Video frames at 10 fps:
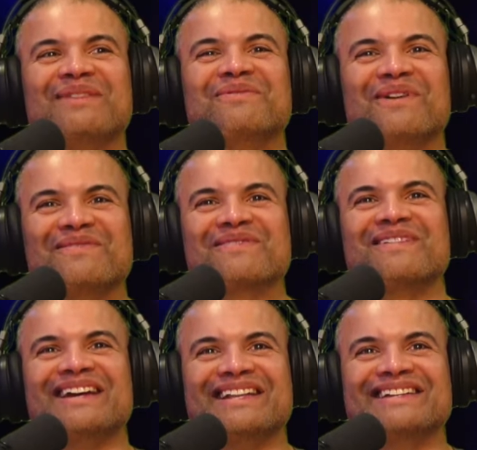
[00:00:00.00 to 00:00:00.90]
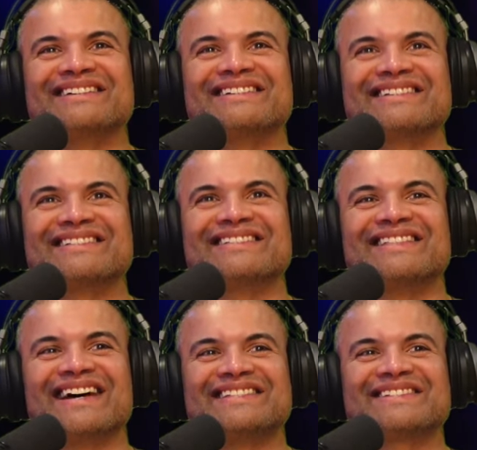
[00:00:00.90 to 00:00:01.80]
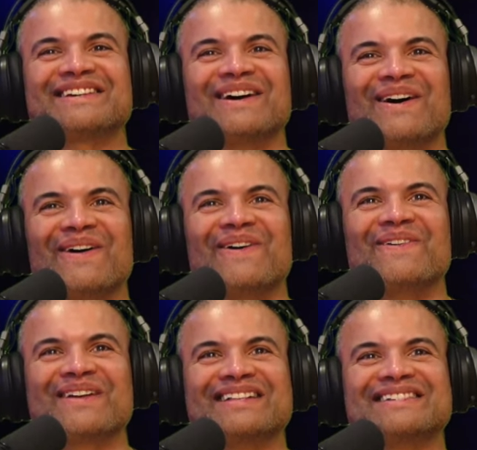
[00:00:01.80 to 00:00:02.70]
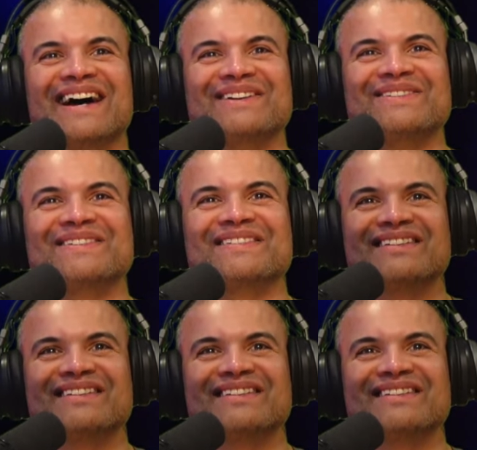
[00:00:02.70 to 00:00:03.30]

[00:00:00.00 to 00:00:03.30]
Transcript: and Wolverine. Let's go. What a title.